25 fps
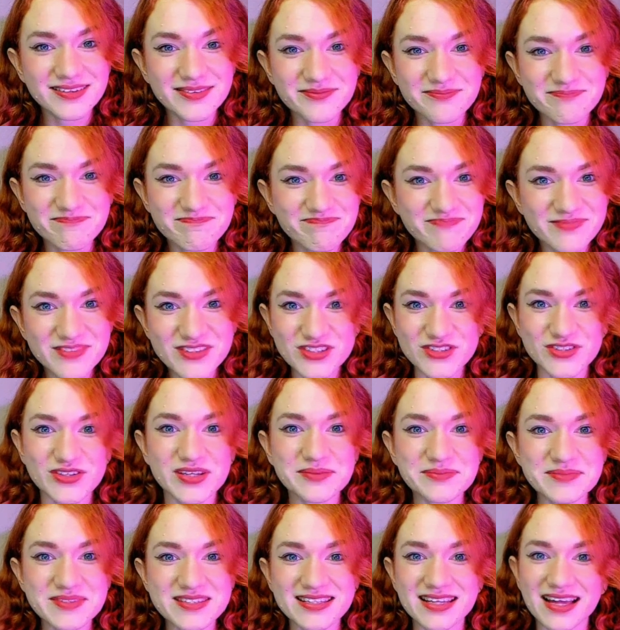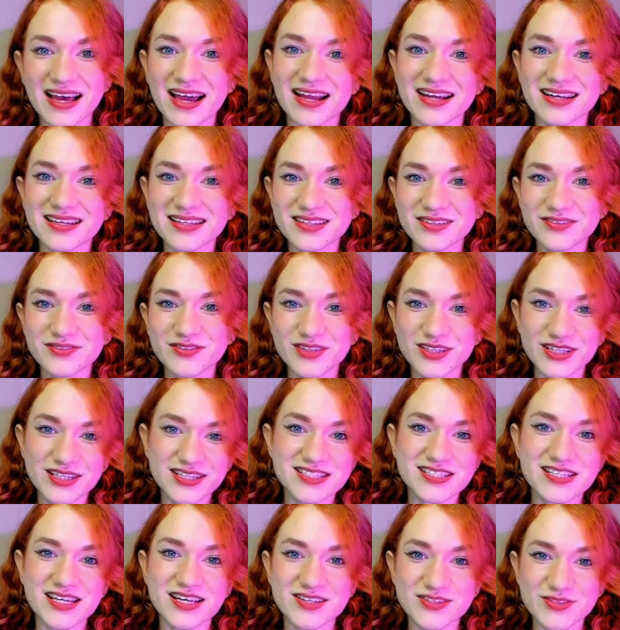the dream start for
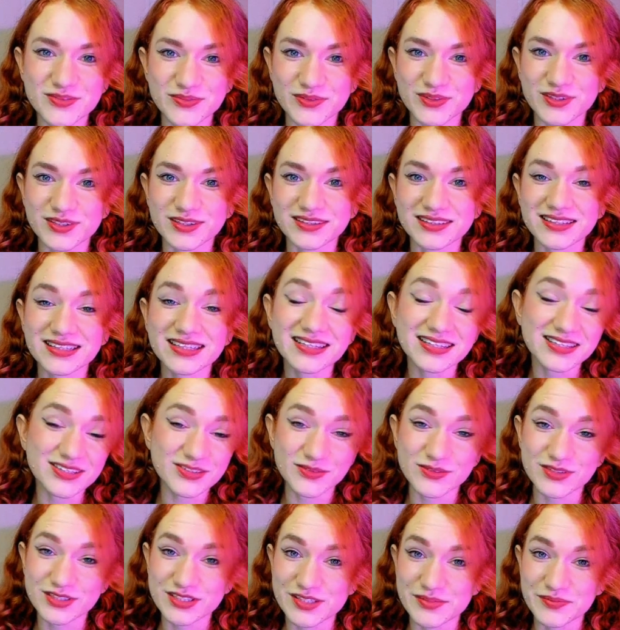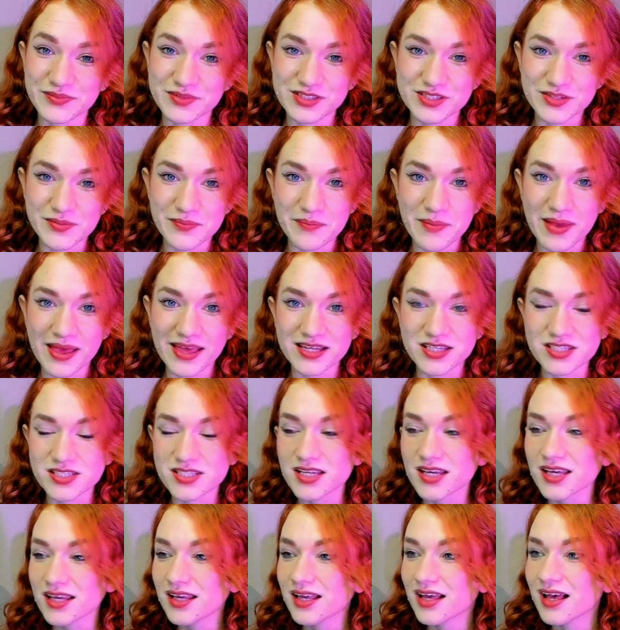the chess world in this World Championship
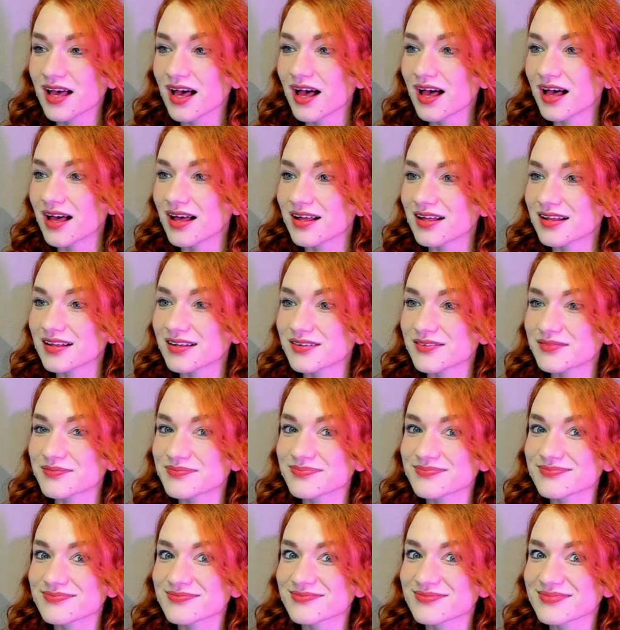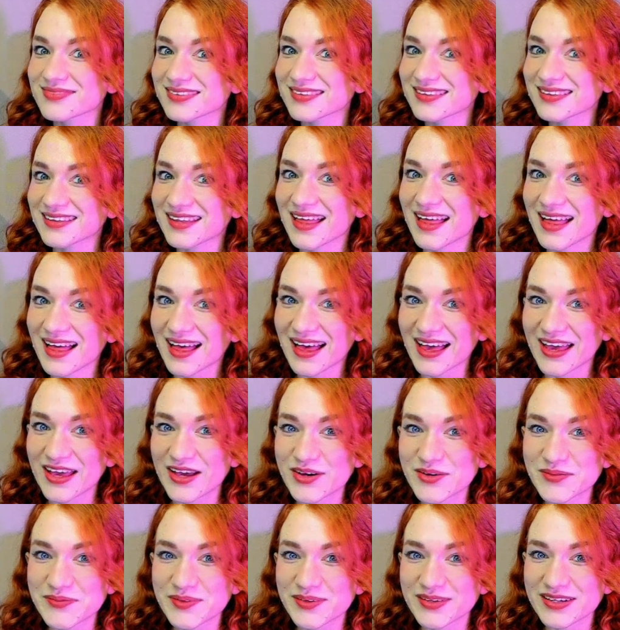match. I
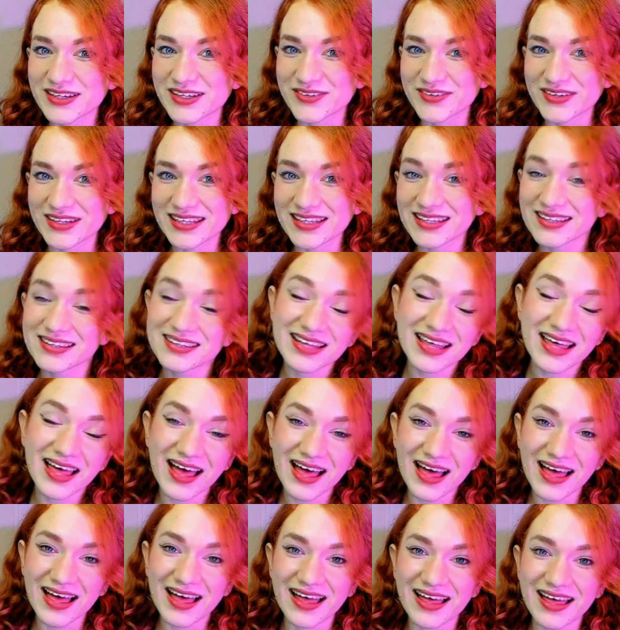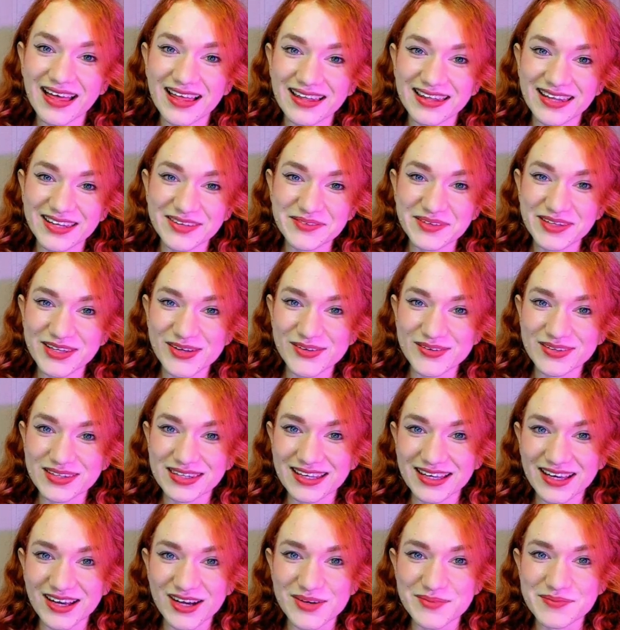hope you agree. Let me know
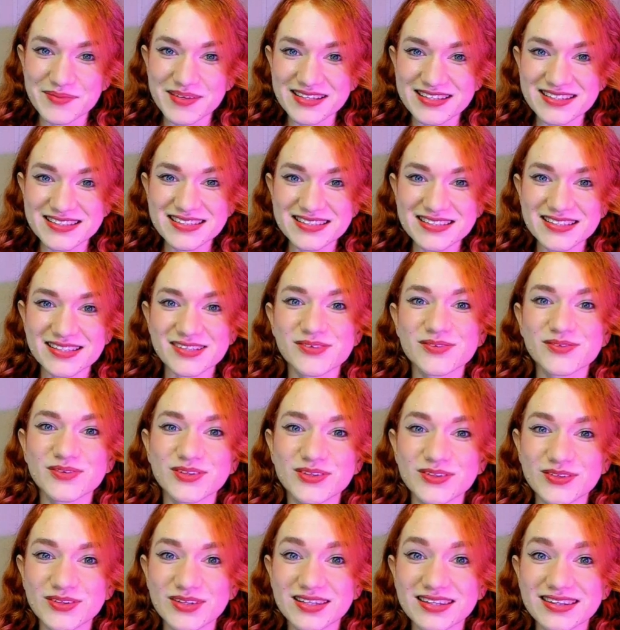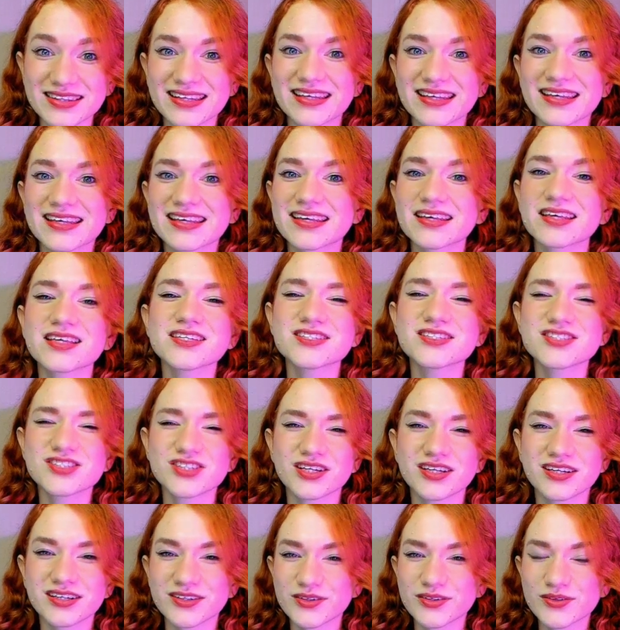in the comments what do you think
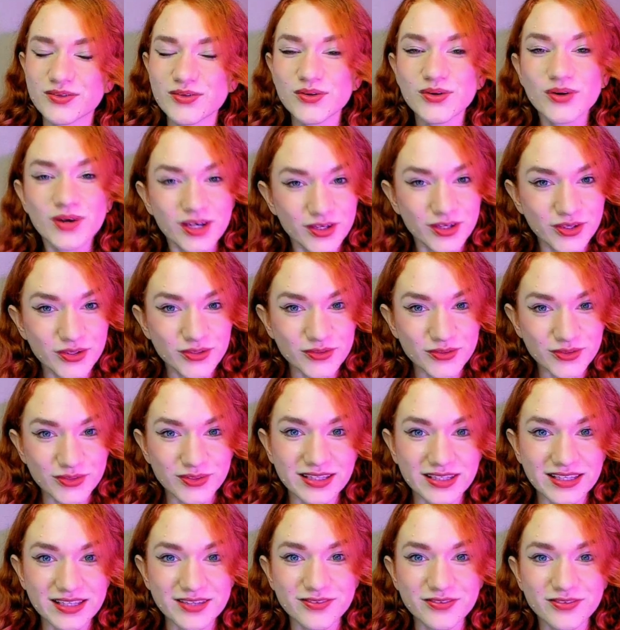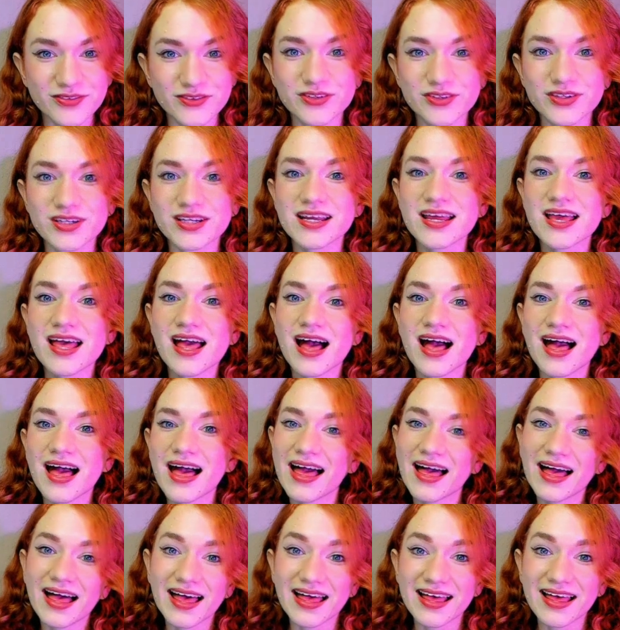in general. Who are you rooting for?
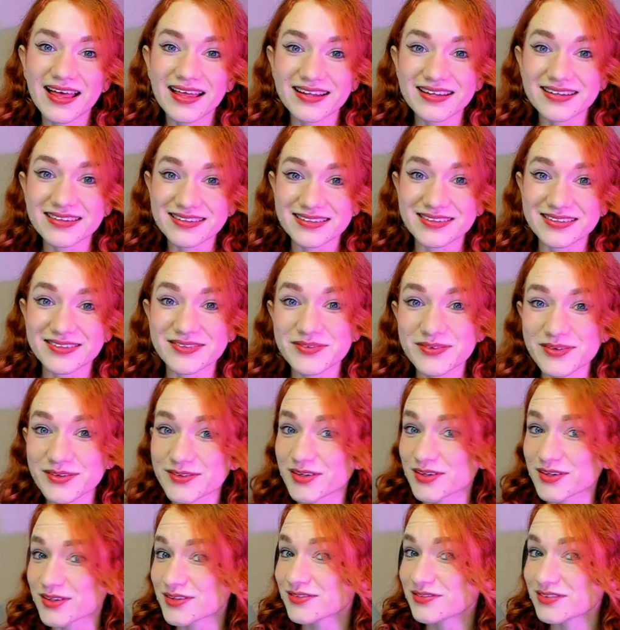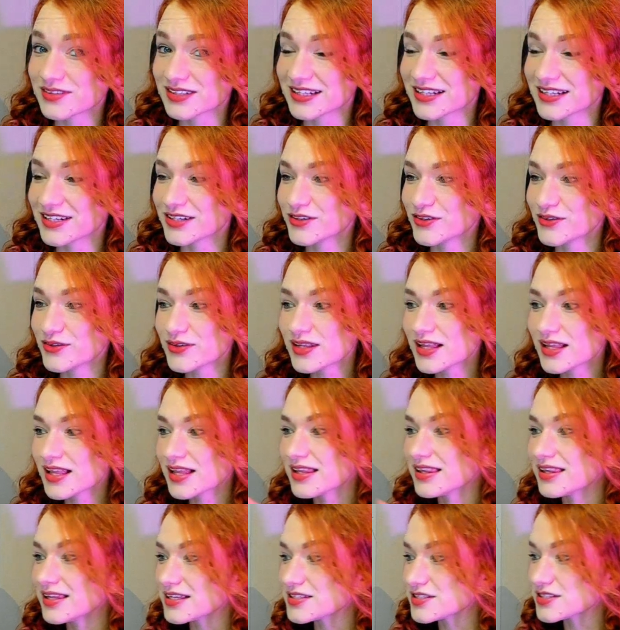And without further ado,
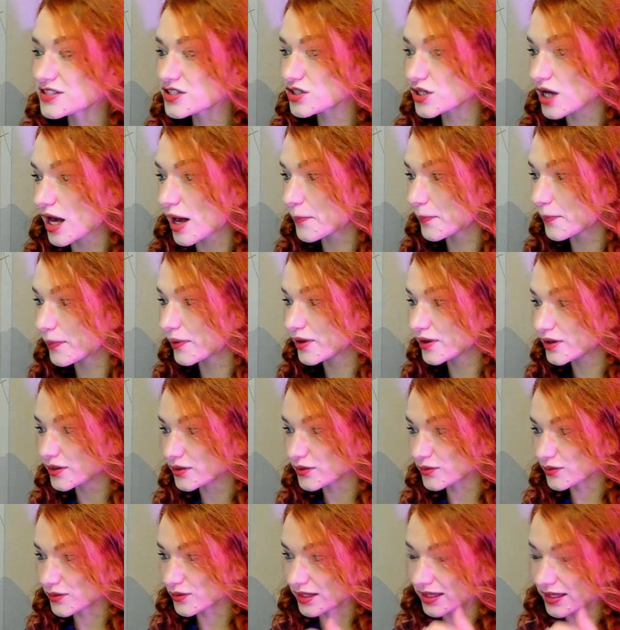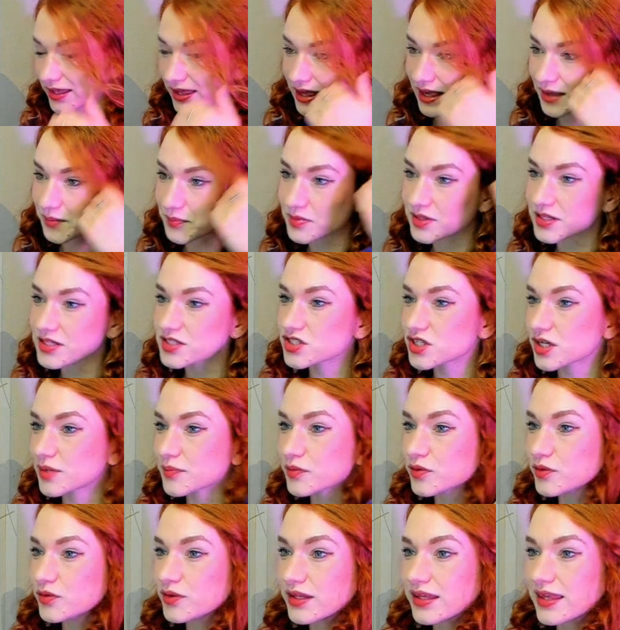let's jump to the game. Let's
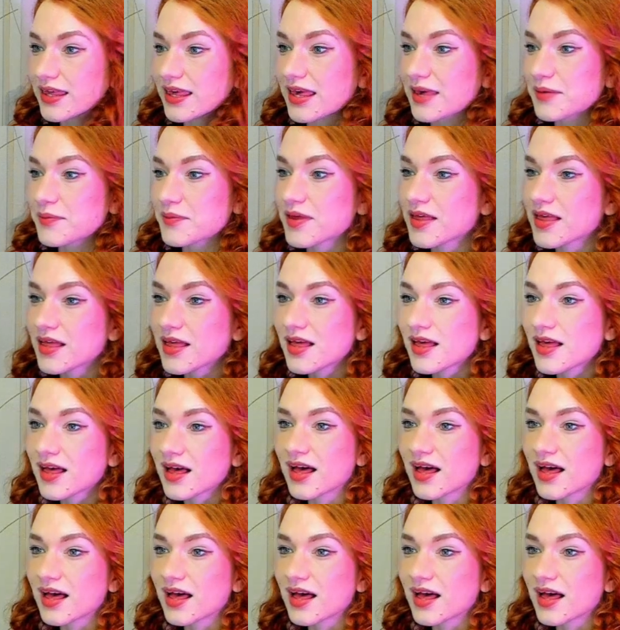jump to the game